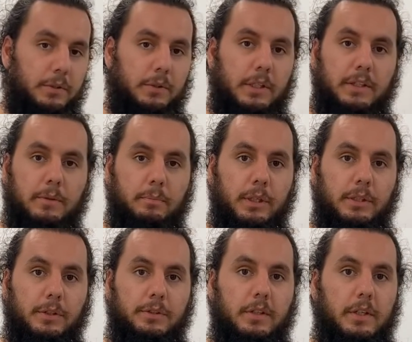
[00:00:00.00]
to get the
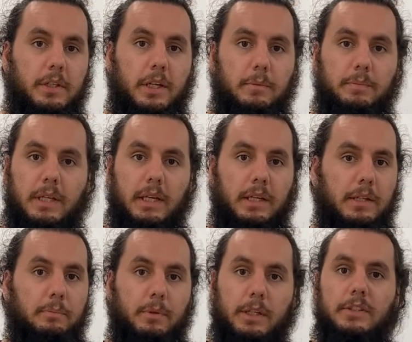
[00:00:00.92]
printer started up, getting
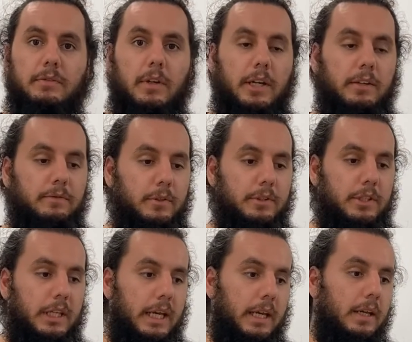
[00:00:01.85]
the prints running for
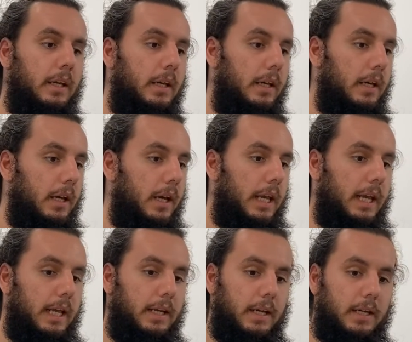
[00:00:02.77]
today,
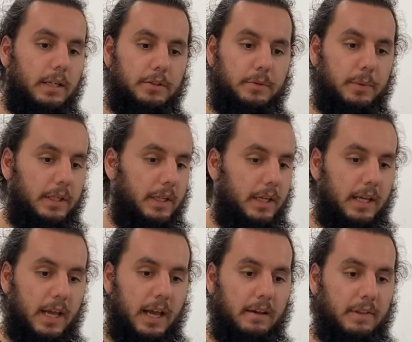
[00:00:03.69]
and so we could
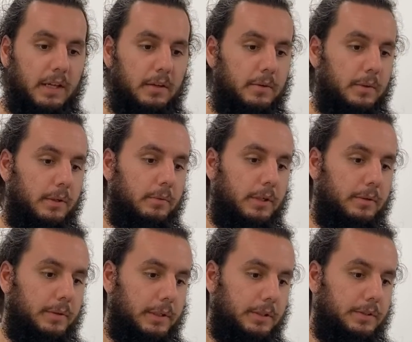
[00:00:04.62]
have that going while
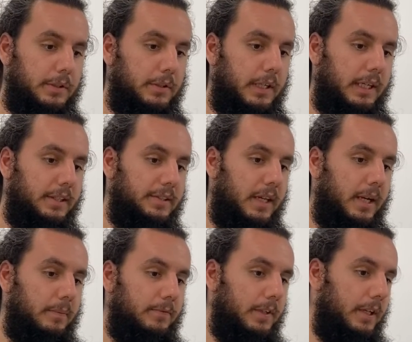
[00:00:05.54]
we were still getting set
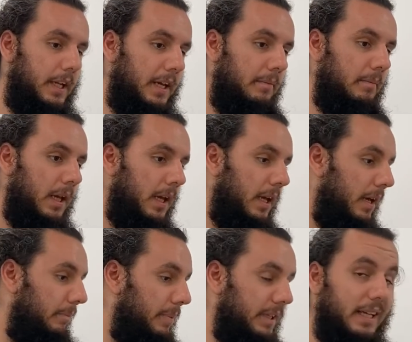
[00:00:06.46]
up for the day,
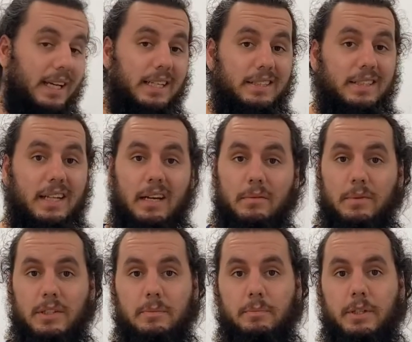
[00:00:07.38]
but that is not
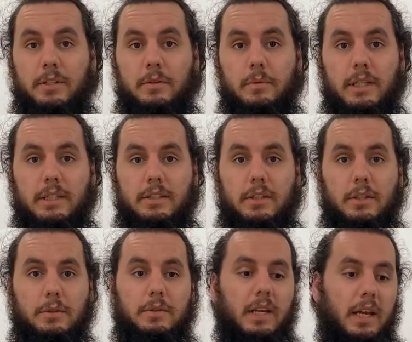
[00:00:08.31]
what the printer wanted to
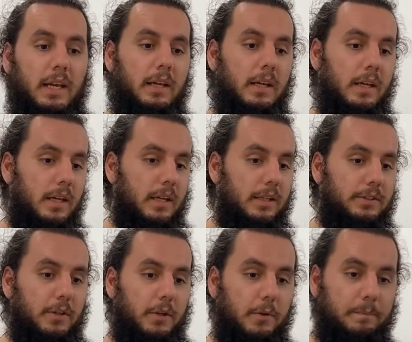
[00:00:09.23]
do today.
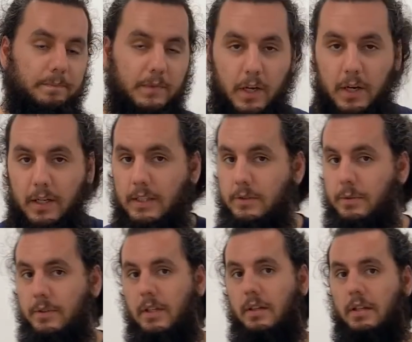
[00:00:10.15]
So, alright, this
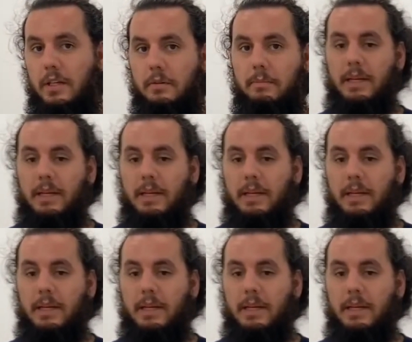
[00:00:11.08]
was a little